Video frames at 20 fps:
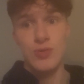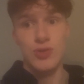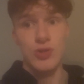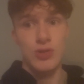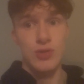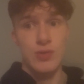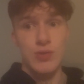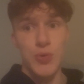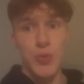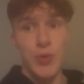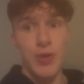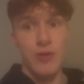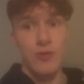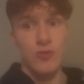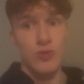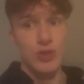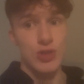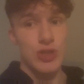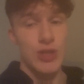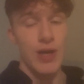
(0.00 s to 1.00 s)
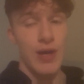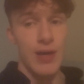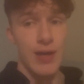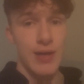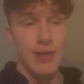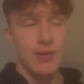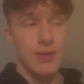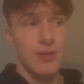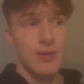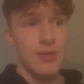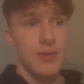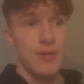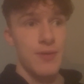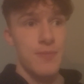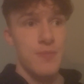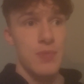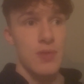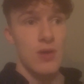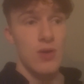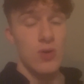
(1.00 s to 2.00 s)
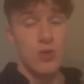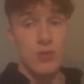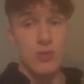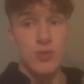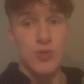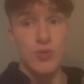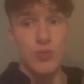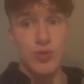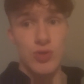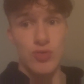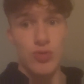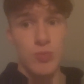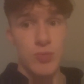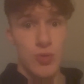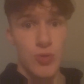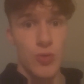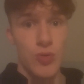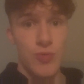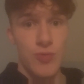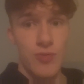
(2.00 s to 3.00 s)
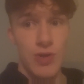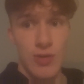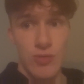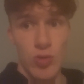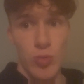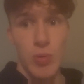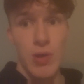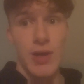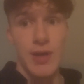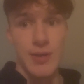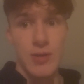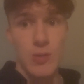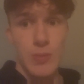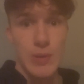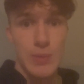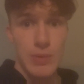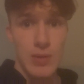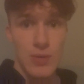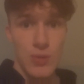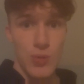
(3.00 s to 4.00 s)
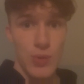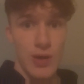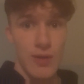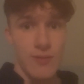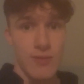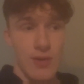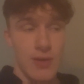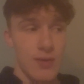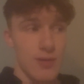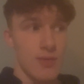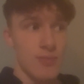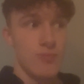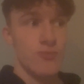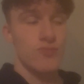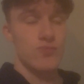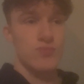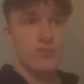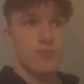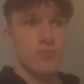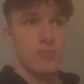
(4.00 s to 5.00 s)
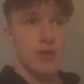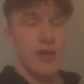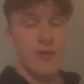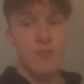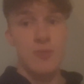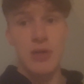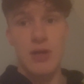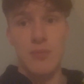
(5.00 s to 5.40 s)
just doing outreach and also just doing like replying to people who have like give me a